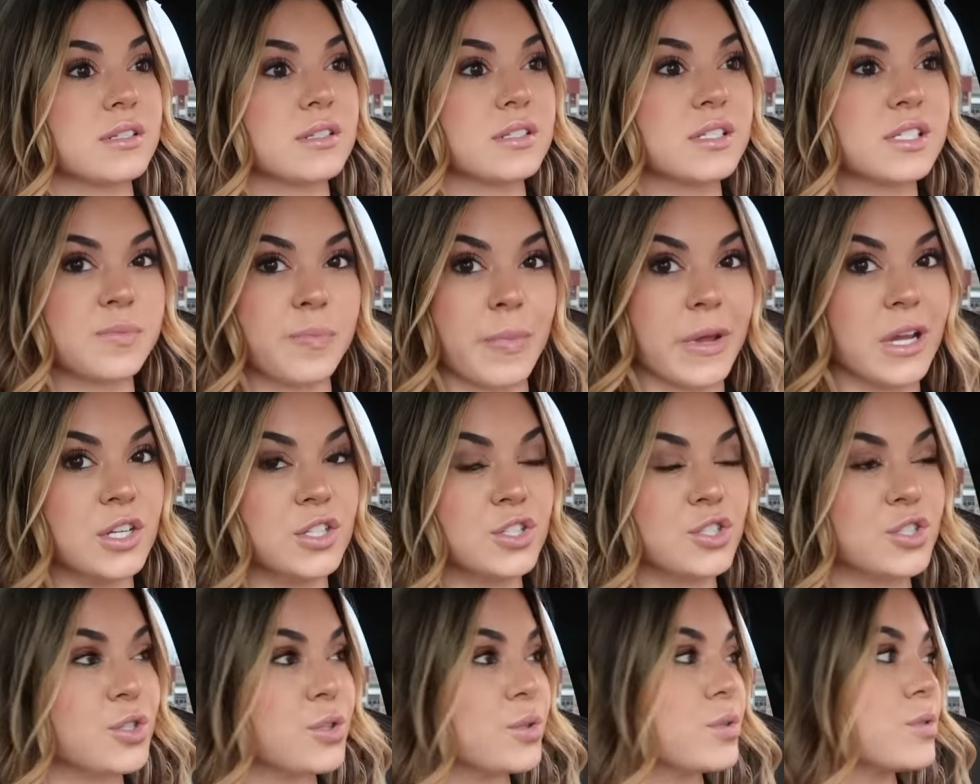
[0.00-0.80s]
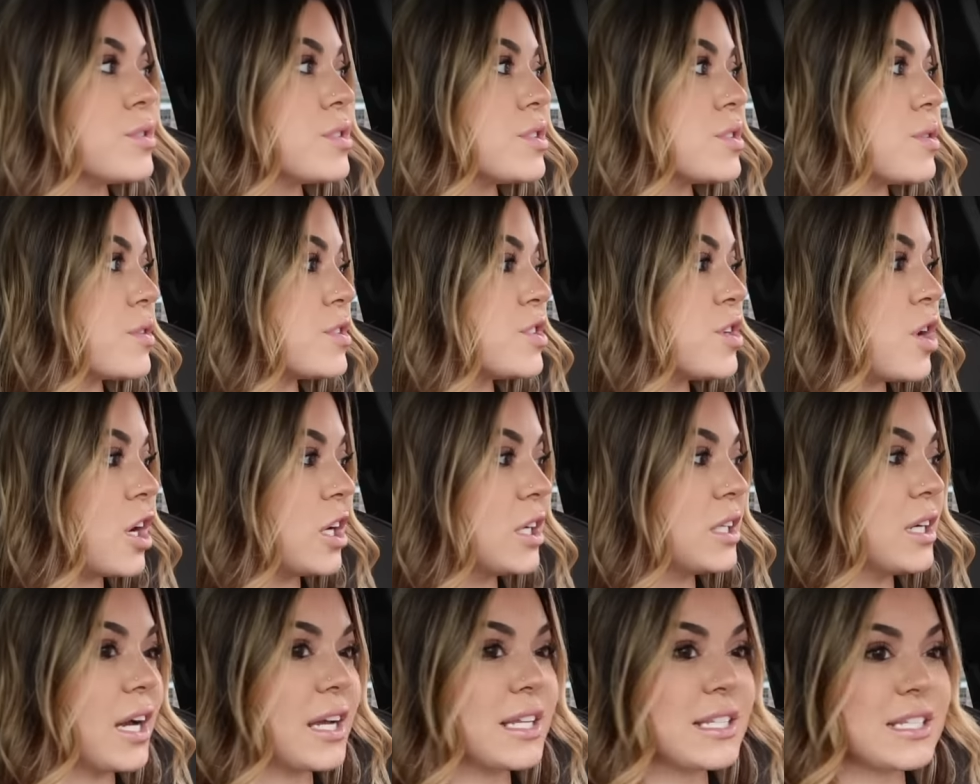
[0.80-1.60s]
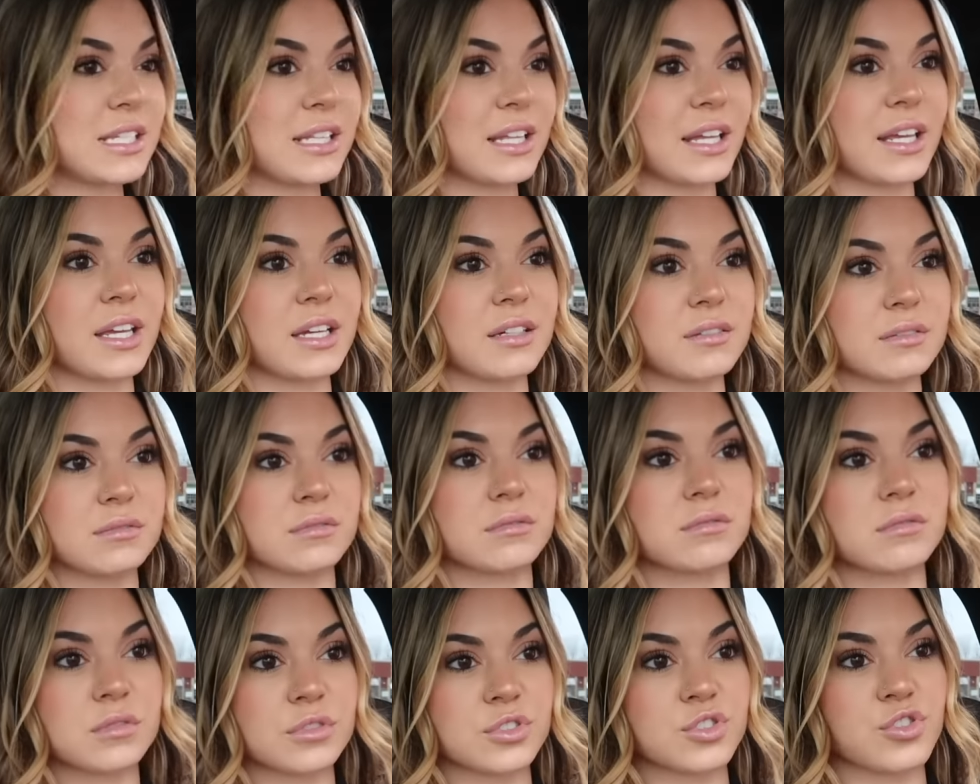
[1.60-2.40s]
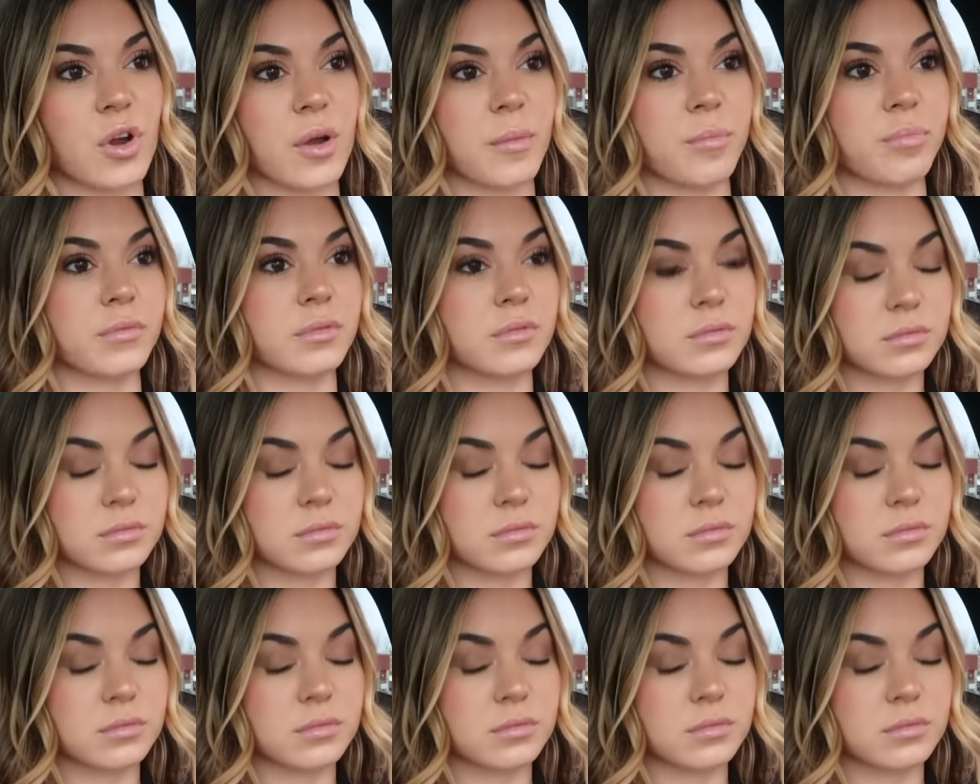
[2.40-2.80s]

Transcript: space shoes, so it's hard not to like trip.